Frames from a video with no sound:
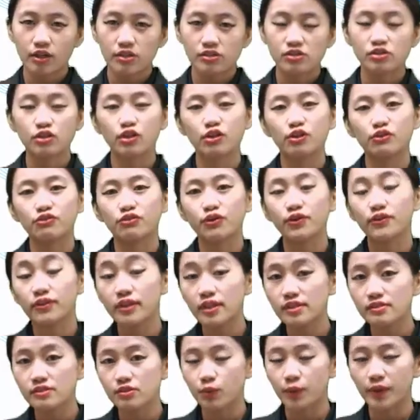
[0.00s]
So for
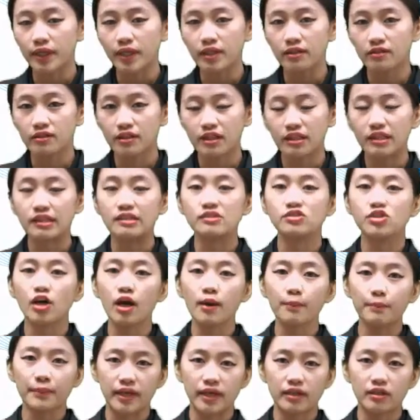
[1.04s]
this week, the
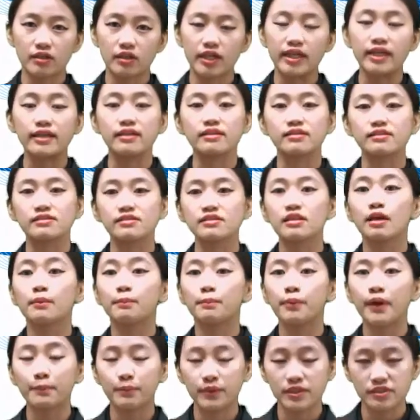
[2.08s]
topic is
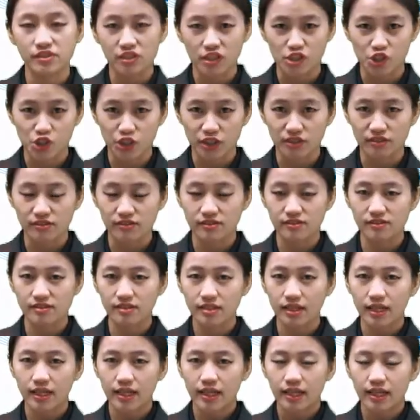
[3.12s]
prepositions.
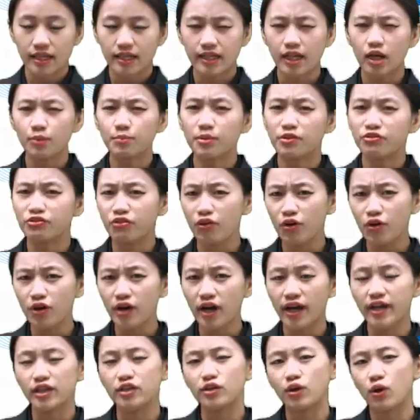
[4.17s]
Now before
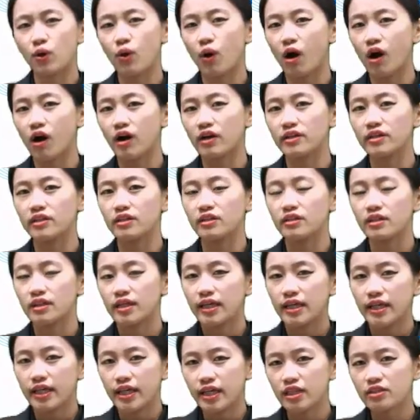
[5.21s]
I go on
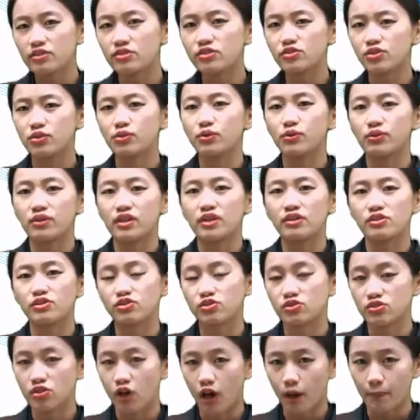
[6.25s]
into
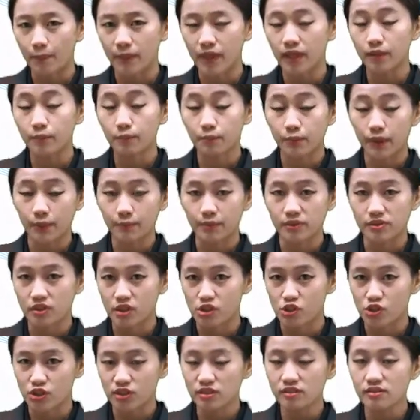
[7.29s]
this topic,
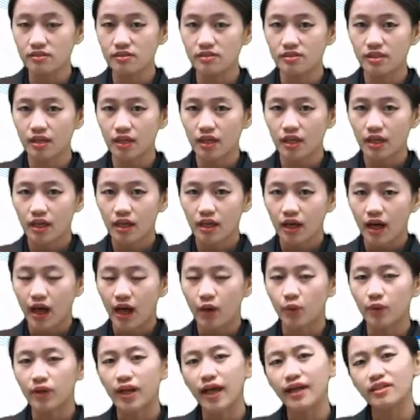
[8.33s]
prepositions,
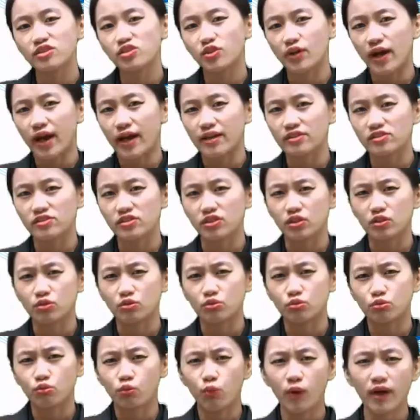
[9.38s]
I would like to ask you,
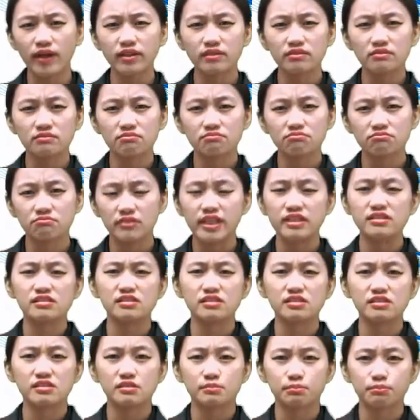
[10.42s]
what
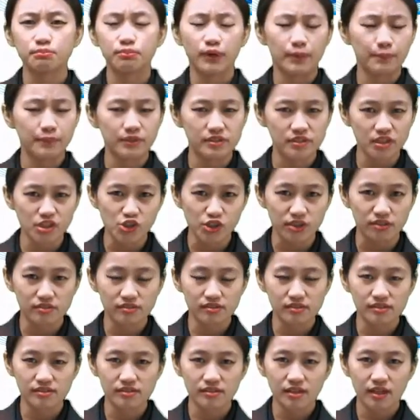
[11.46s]
is
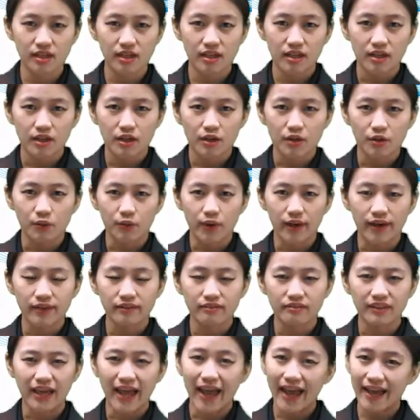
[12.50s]
prepositions? Right?
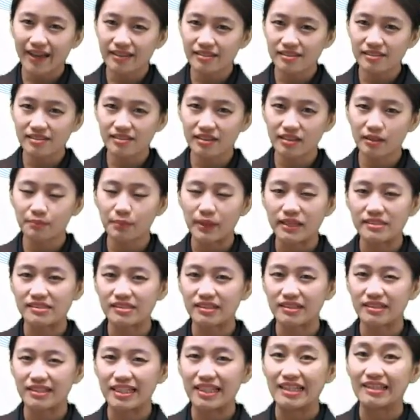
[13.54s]
The answer
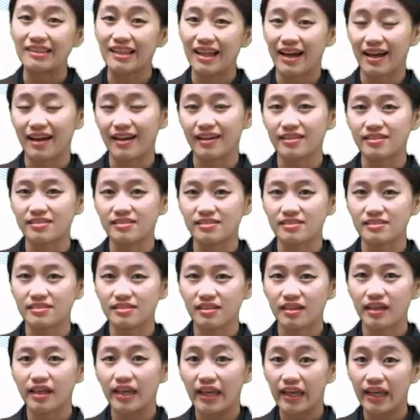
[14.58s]
basically lies
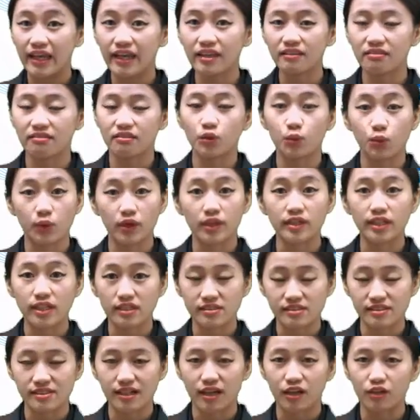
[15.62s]
in the word
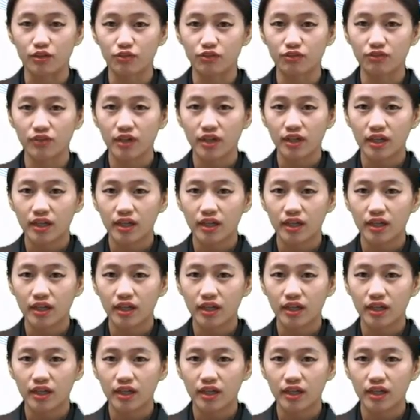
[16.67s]
itself.